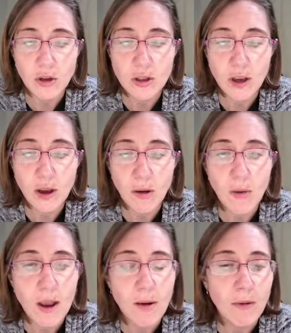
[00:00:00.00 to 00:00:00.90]

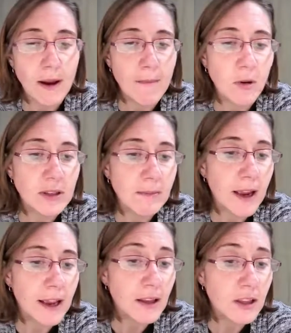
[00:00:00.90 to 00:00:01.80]
So when I'm
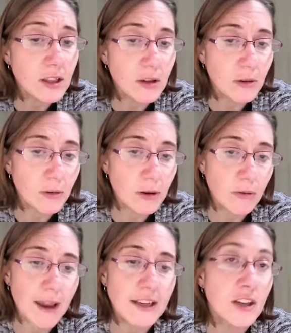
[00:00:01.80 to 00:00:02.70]
multiplying the 2,
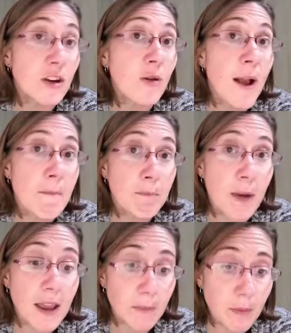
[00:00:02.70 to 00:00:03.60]
the red 2,
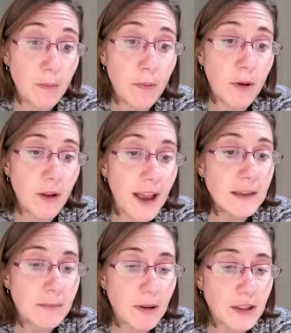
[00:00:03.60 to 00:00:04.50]
by the purple
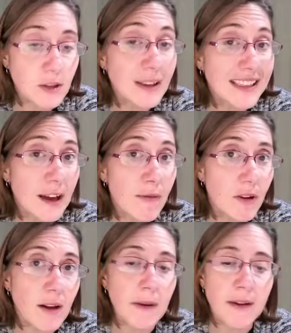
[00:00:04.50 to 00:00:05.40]
x plus 2 that's out
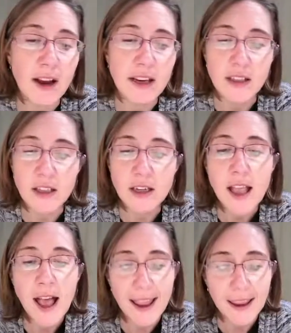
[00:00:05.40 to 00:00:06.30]
front, my divisor,
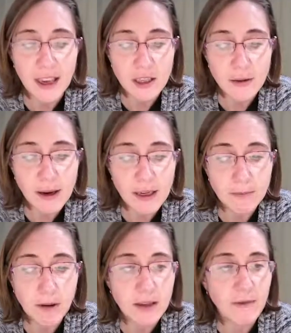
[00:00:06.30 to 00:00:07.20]
I get
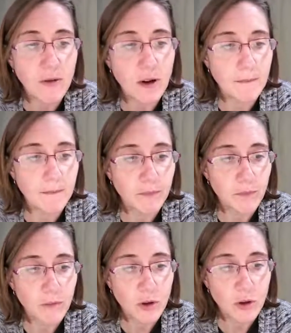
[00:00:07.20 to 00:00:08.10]
2x plus 4.
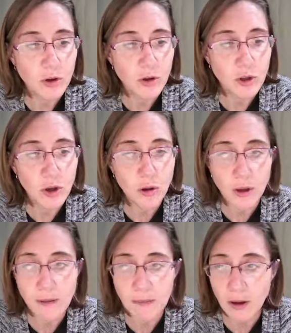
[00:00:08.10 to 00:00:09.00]
So
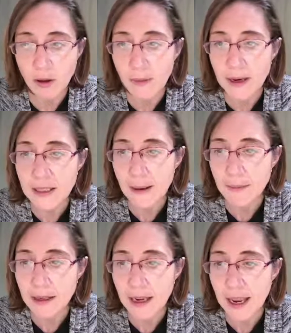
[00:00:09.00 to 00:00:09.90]
let me look at my
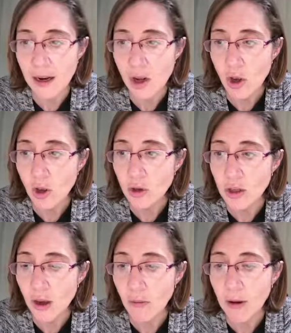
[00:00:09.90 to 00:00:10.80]
steps again.
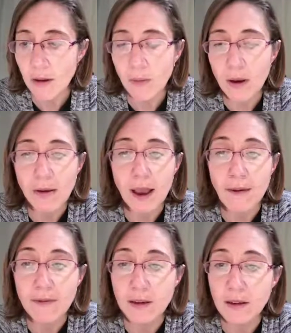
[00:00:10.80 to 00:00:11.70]
So we
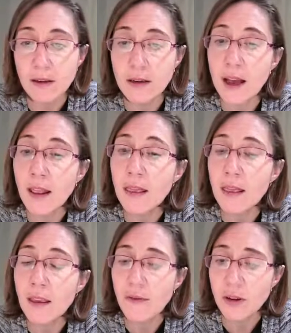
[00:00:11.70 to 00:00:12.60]
have
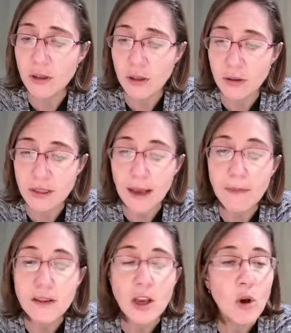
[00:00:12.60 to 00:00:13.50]
done the first 2
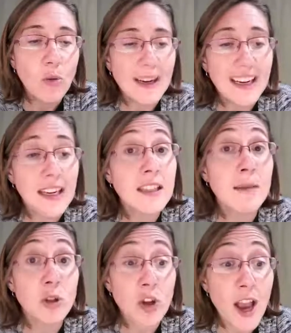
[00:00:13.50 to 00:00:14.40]
steps. We need to
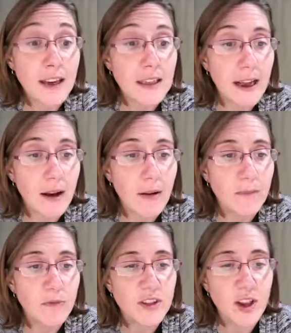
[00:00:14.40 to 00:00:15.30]
subtract now.
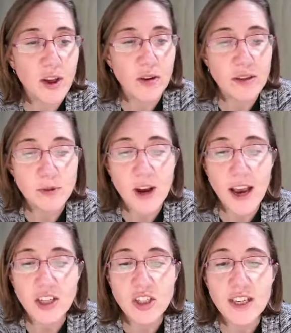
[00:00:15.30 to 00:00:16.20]
So
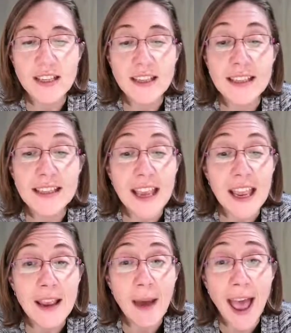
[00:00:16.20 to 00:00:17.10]
subtraction is the
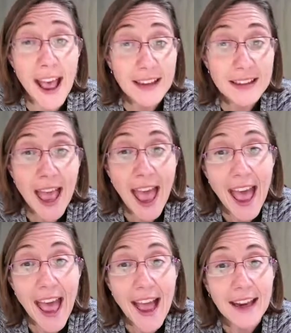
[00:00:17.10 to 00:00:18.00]
same as
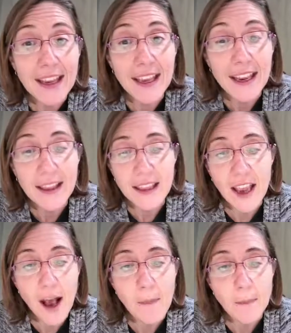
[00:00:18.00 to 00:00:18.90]

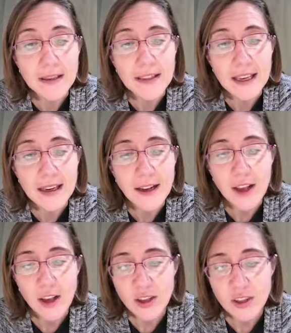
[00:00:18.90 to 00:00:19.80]
adding the opposite.
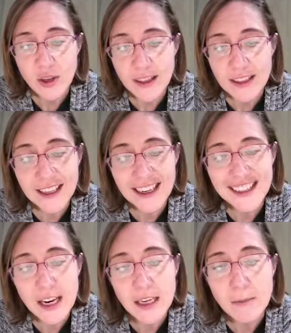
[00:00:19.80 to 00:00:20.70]
So that's going to
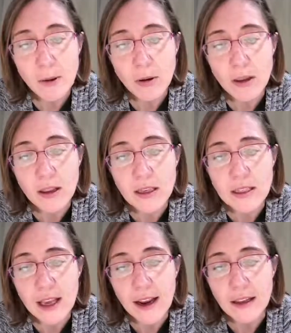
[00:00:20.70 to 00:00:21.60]
change both of these
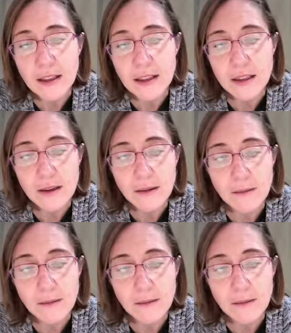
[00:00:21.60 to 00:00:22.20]
signs.